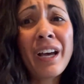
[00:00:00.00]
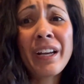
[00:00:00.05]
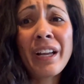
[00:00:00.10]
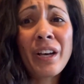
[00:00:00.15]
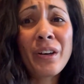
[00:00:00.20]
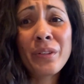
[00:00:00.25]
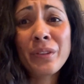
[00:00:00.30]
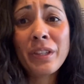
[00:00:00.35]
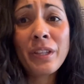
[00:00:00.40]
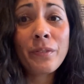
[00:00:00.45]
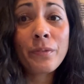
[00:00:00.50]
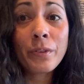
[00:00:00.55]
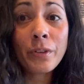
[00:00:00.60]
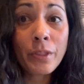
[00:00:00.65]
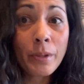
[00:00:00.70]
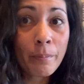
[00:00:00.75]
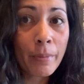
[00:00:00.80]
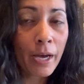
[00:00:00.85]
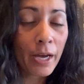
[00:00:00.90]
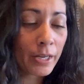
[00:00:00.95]
healthy for the
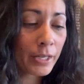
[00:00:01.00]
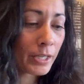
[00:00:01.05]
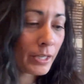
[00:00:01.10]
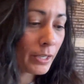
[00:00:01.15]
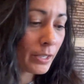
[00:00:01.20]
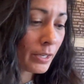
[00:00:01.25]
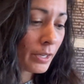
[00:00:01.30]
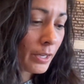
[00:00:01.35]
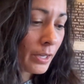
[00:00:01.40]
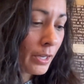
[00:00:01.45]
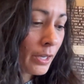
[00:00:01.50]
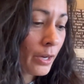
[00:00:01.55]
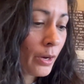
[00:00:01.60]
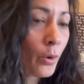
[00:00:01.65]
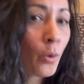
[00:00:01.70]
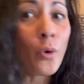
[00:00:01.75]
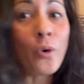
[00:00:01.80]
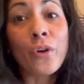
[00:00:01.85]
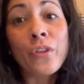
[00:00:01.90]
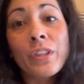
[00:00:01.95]
body
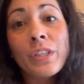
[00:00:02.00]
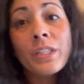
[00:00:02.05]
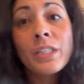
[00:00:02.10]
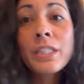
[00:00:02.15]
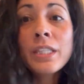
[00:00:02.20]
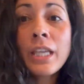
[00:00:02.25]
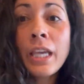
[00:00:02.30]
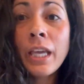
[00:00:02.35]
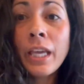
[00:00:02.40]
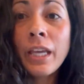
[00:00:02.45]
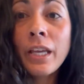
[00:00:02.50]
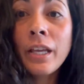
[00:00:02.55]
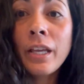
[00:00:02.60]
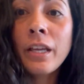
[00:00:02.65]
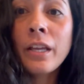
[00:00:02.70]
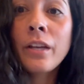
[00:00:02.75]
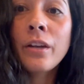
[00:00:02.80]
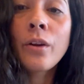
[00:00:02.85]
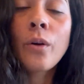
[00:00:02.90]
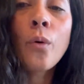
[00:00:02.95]
or the
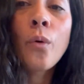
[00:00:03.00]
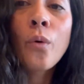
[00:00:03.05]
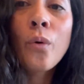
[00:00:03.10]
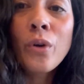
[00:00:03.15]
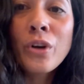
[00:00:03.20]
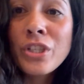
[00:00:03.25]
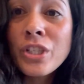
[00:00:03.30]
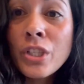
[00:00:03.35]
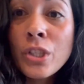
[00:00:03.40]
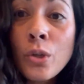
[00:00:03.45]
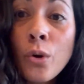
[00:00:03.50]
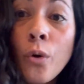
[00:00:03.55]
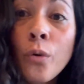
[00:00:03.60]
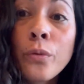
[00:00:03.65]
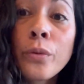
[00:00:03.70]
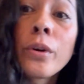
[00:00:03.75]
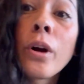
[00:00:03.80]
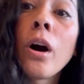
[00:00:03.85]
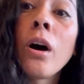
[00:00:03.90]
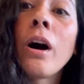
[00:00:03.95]
skin or just
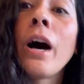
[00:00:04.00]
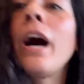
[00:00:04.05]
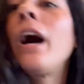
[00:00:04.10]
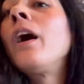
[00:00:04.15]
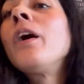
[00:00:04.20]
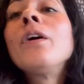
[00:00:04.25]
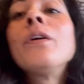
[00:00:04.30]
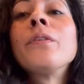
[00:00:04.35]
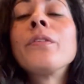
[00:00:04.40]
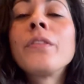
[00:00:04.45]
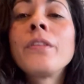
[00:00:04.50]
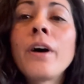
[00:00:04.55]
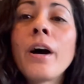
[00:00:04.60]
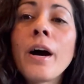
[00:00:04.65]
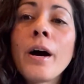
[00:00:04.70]
overall health.